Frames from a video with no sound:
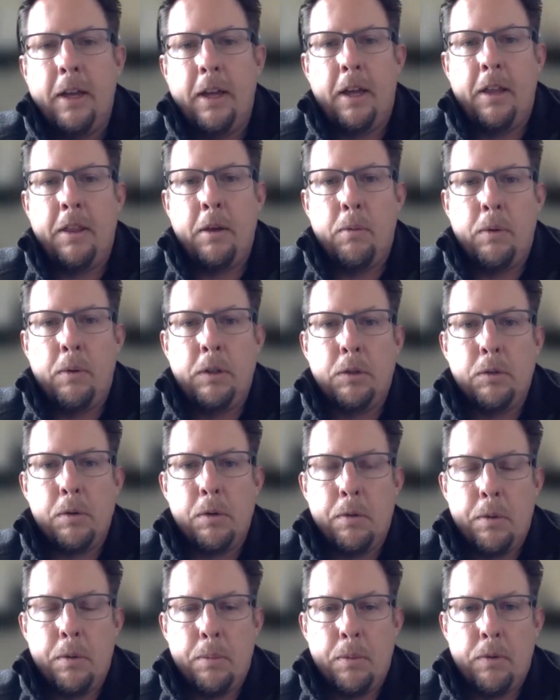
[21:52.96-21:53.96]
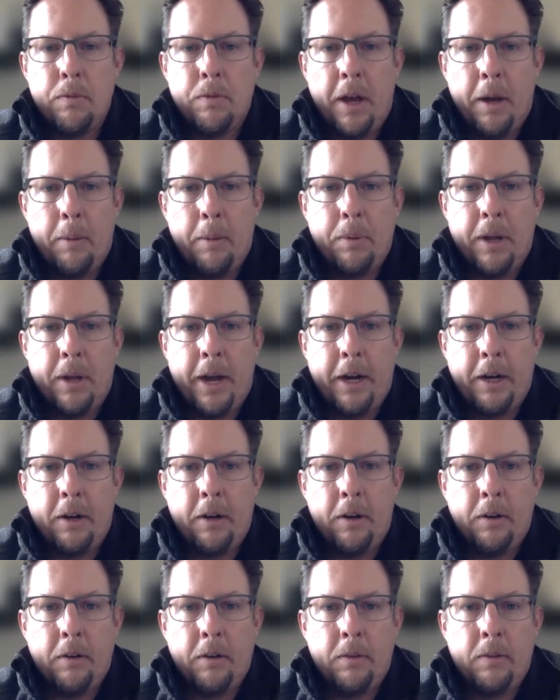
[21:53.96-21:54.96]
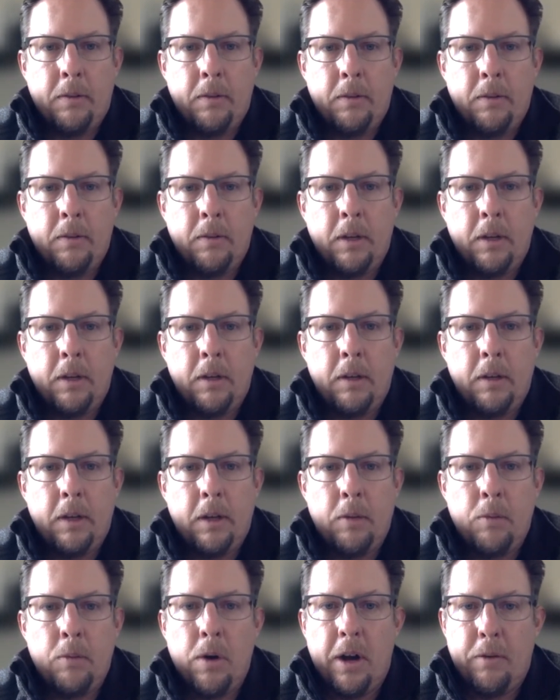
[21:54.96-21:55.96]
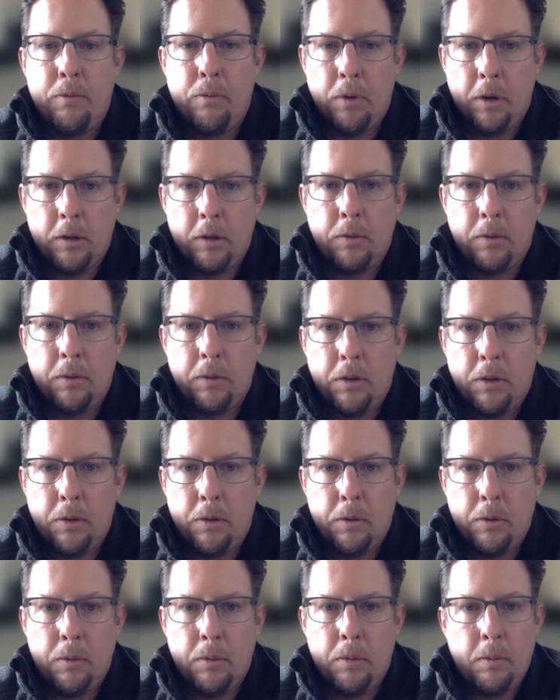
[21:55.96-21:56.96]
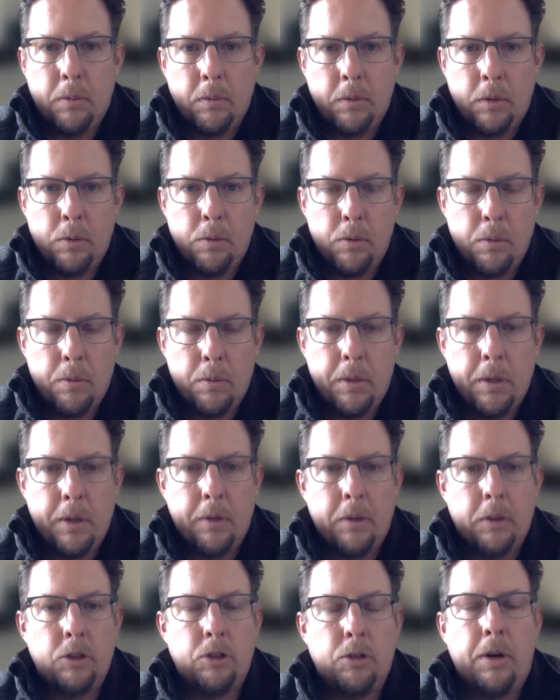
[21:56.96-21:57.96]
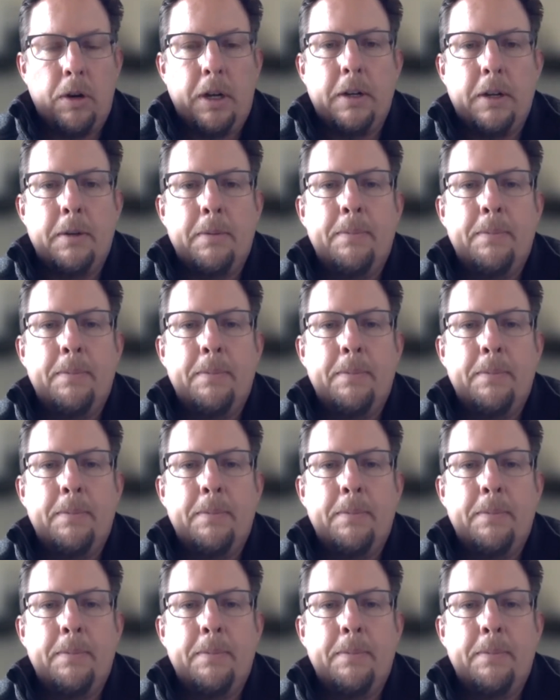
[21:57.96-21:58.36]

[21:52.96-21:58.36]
And then once we remove that placard, then, and we'll have worked with you, you will be able to drink.